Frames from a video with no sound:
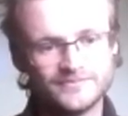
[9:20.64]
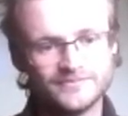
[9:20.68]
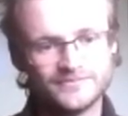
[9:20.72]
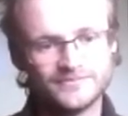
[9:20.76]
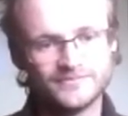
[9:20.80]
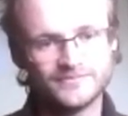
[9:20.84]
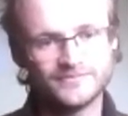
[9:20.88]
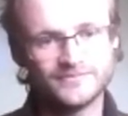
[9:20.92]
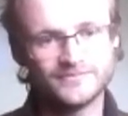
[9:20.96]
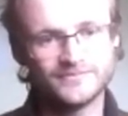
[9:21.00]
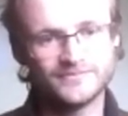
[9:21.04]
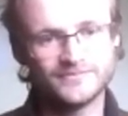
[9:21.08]

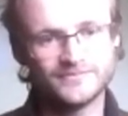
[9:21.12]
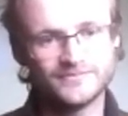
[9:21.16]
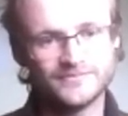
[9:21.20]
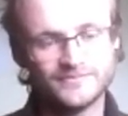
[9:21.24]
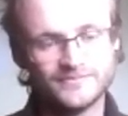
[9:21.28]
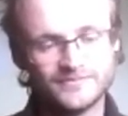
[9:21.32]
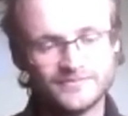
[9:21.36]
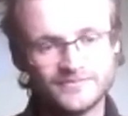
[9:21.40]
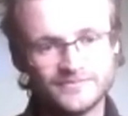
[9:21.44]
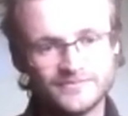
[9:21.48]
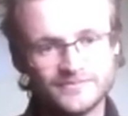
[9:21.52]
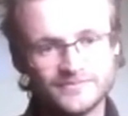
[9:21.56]

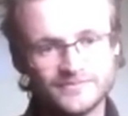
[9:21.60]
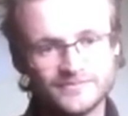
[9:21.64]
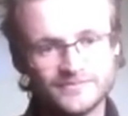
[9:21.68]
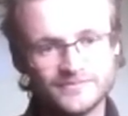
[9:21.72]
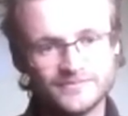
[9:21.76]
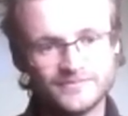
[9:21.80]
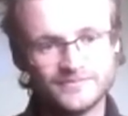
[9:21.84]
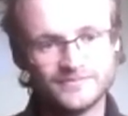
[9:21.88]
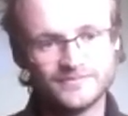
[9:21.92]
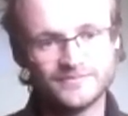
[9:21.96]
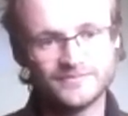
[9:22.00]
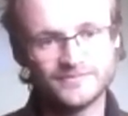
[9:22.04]

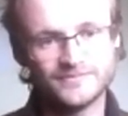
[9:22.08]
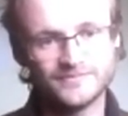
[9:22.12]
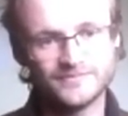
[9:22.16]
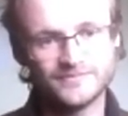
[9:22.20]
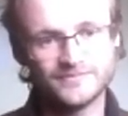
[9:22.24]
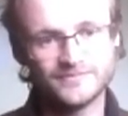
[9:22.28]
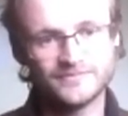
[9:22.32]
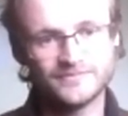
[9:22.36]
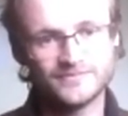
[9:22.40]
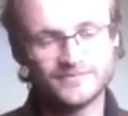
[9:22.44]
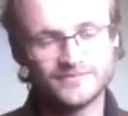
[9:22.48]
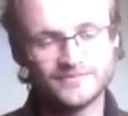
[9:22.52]

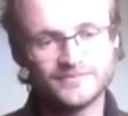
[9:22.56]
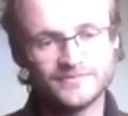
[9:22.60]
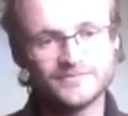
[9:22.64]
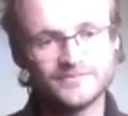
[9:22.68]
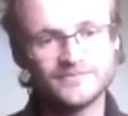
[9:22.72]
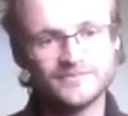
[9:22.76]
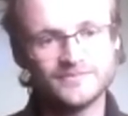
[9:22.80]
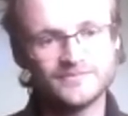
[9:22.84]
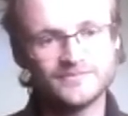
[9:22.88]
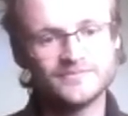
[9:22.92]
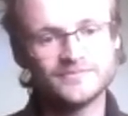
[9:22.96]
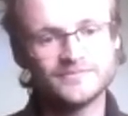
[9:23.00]

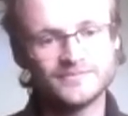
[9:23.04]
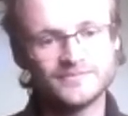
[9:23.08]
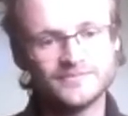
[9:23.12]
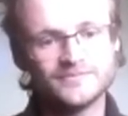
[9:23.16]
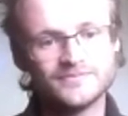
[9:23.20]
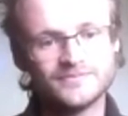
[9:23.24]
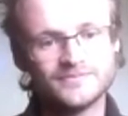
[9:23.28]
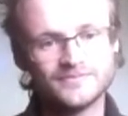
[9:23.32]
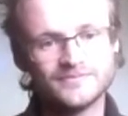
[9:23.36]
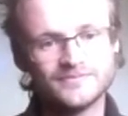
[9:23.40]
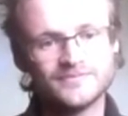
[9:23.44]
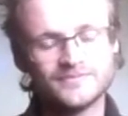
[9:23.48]

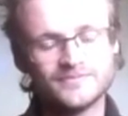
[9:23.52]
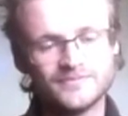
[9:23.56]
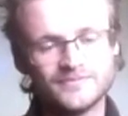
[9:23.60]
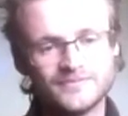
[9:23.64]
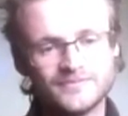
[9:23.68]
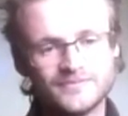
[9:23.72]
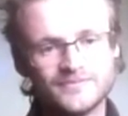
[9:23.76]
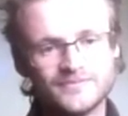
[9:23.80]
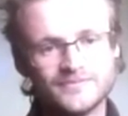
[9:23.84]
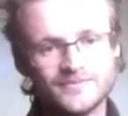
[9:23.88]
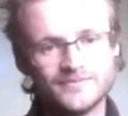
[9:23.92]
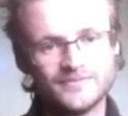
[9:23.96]

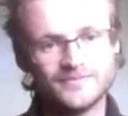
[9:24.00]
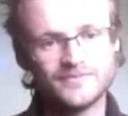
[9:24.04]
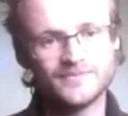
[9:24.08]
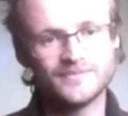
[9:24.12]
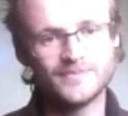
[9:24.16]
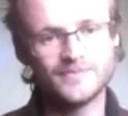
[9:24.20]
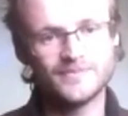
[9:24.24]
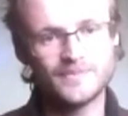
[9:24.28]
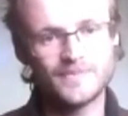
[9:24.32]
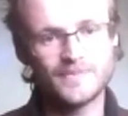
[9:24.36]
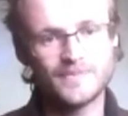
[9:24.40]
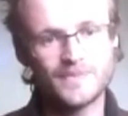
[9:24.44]

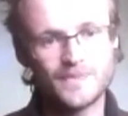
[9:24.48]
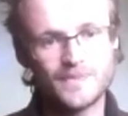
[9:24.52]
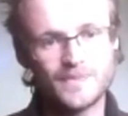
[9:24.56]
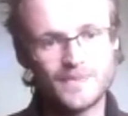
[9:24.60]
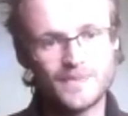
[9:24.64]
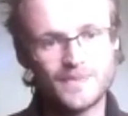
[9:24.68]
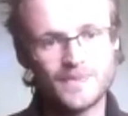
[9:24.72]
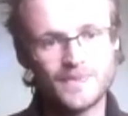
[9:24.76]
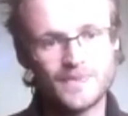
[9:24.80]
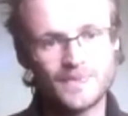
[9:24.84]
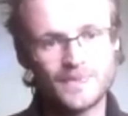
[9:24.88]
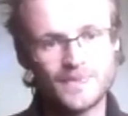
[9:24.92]

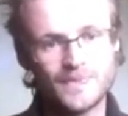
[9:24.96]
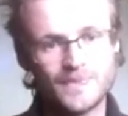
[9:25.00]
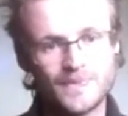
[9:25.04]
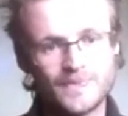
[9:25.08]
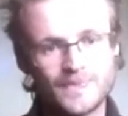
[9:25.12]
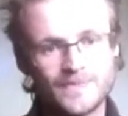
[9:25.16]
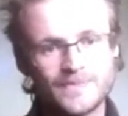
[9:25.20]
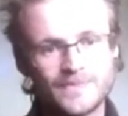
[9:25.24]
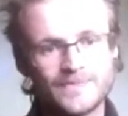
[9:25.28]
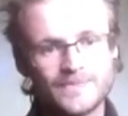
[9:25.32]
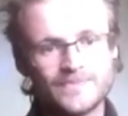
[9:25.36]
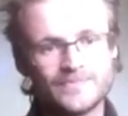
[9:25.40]

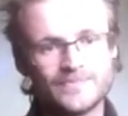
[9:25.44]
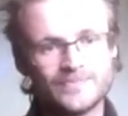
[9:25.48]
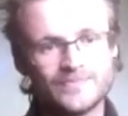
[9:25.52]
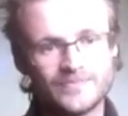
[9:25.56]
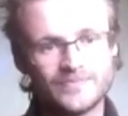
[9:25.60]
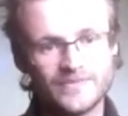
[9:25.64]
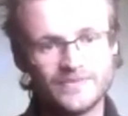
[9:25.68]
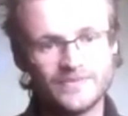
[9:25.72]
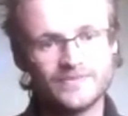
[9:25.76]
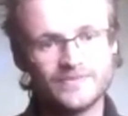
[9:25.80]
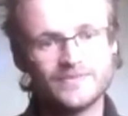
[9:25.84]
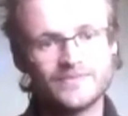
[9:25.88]

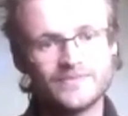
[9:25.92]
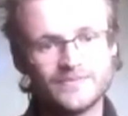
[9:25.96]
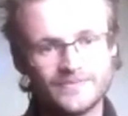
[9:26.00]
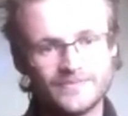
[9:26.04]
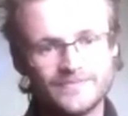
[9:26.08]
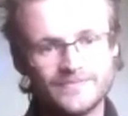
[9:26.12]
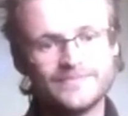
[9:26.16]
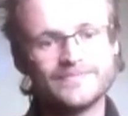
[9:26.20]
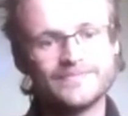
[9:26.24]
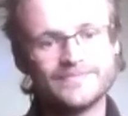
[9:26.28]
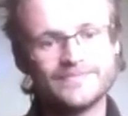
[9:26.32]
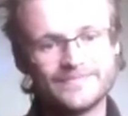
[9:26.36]

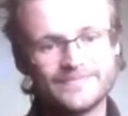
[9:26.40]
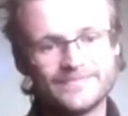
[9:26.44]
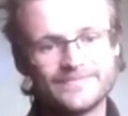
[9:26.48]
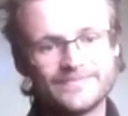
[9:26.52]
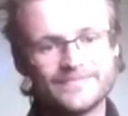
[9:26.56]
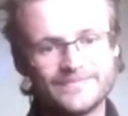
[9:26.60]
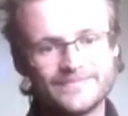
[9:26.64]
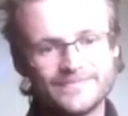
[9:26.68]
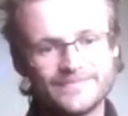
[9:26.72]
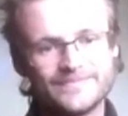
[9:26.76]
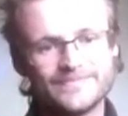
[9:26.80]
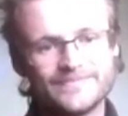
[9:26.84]

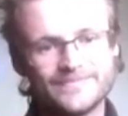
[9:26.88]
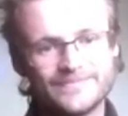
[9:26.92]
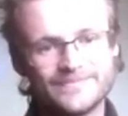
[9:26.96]
[no speech]